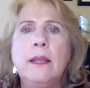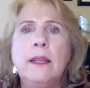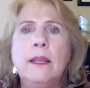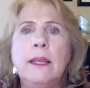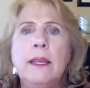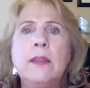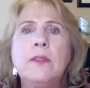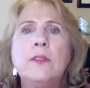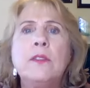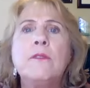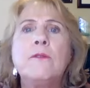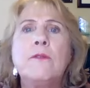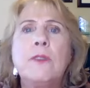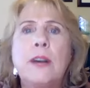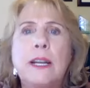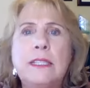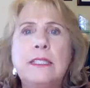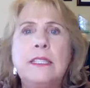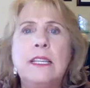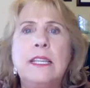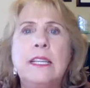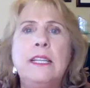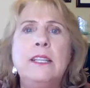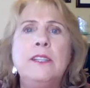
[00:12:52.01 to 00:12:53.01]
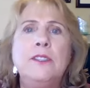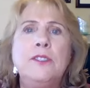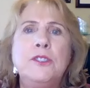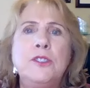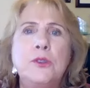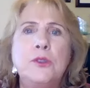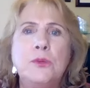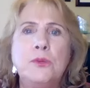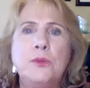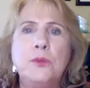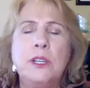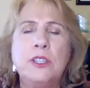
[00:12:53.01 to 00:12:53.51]
get the funding
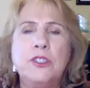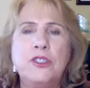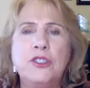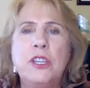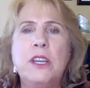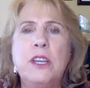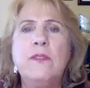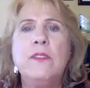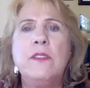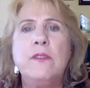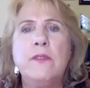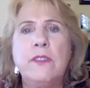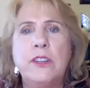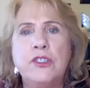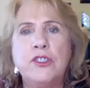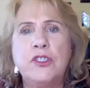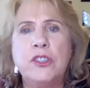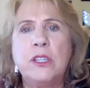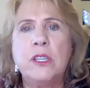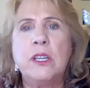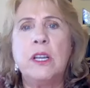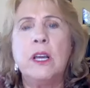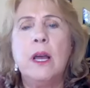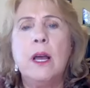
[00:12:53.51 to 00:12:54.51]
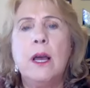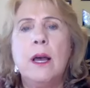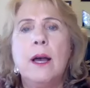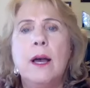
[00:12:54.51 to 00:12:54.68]
to achieve the vision.